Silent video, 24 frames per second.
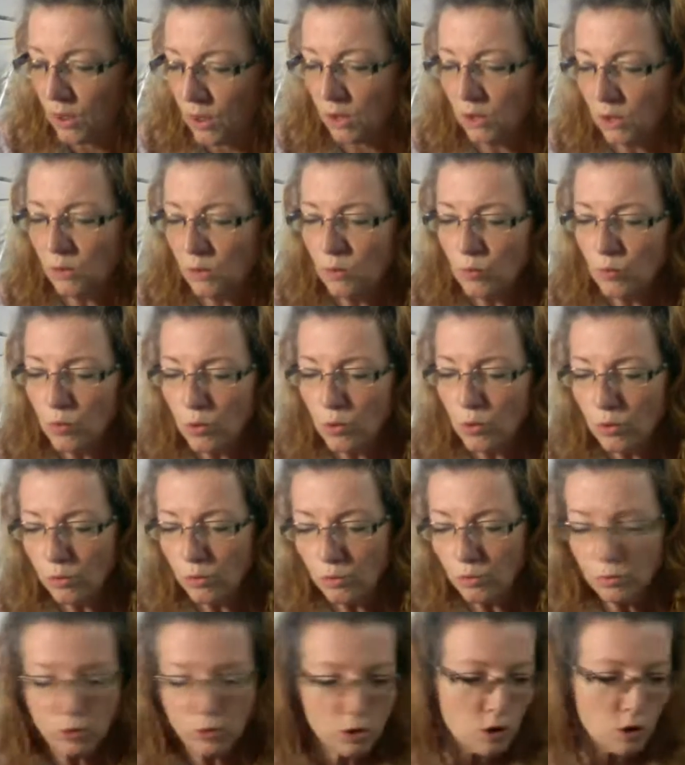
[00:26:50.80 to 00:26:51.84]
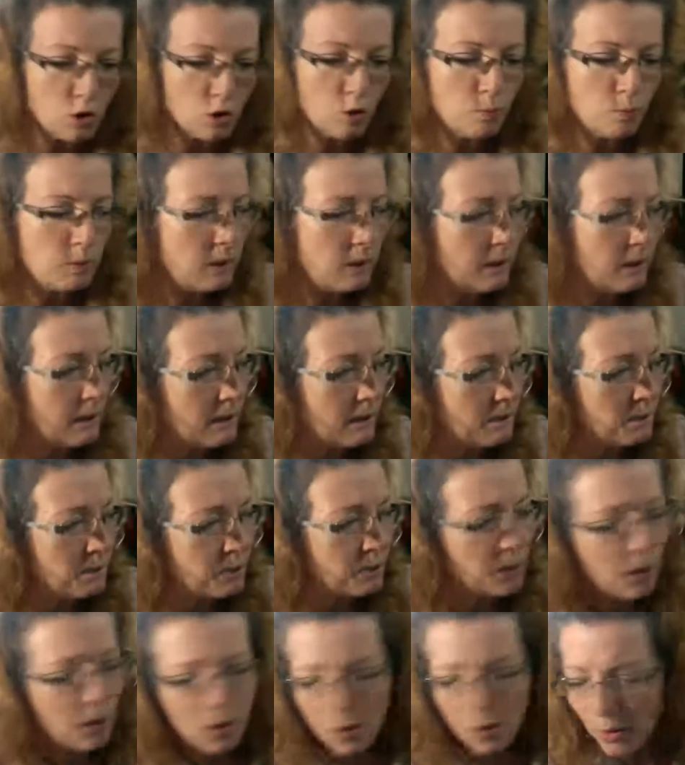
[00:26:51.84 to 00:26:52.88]
And wouldn't you be
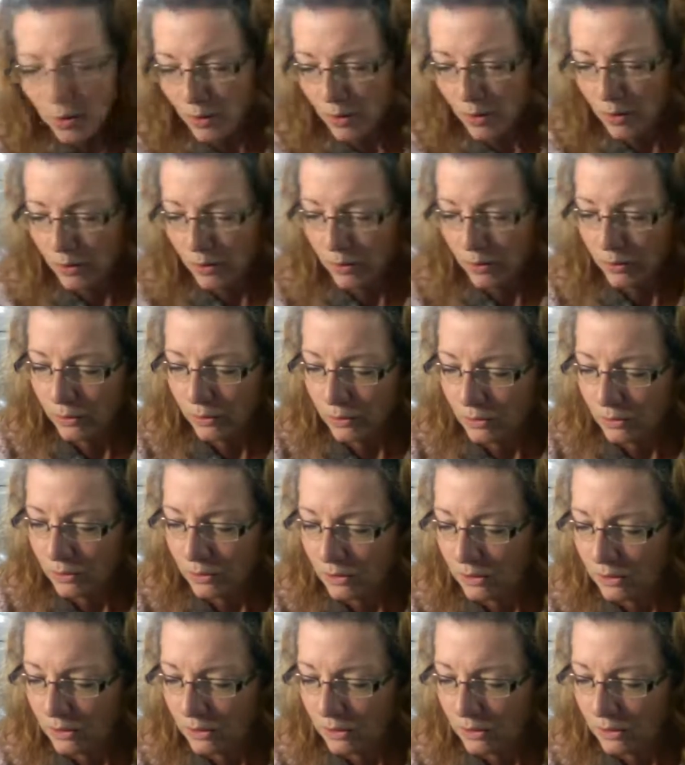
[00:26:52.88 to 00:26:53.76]
bored?